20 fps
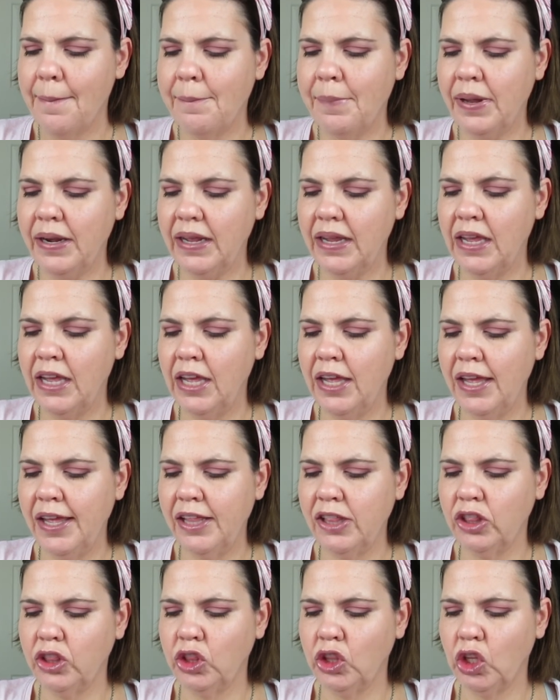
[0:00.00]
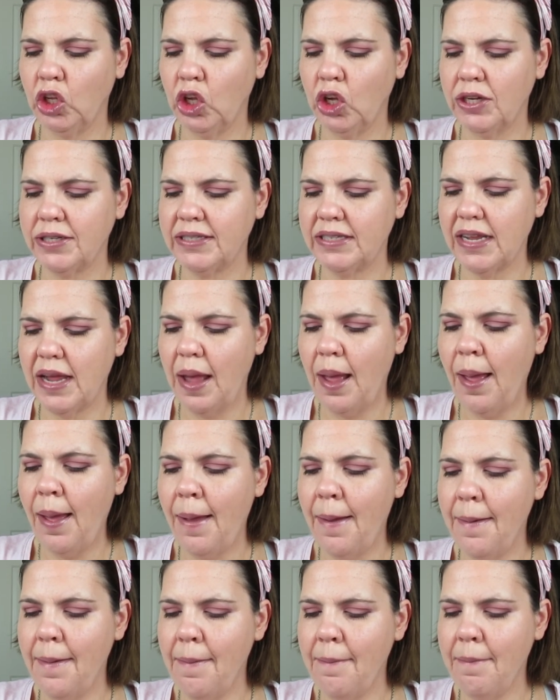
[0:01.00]
but it looks
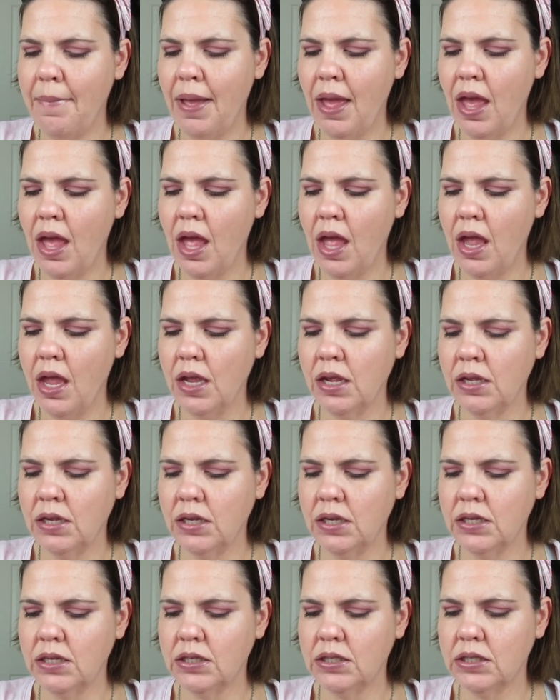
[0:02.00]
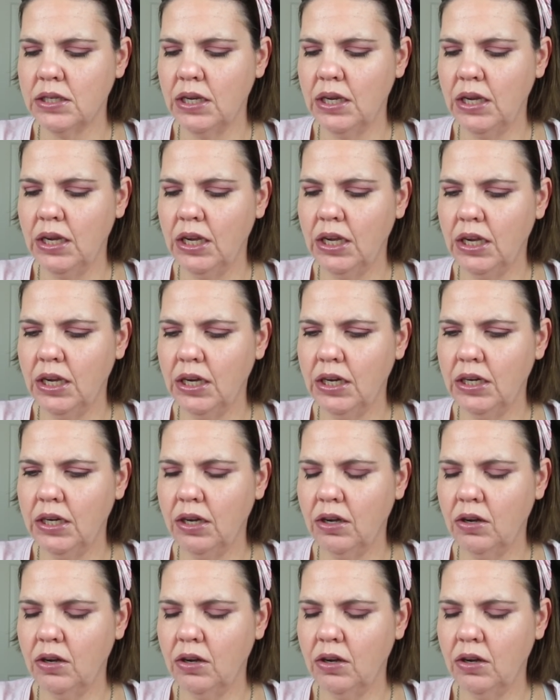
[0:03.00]
amazing.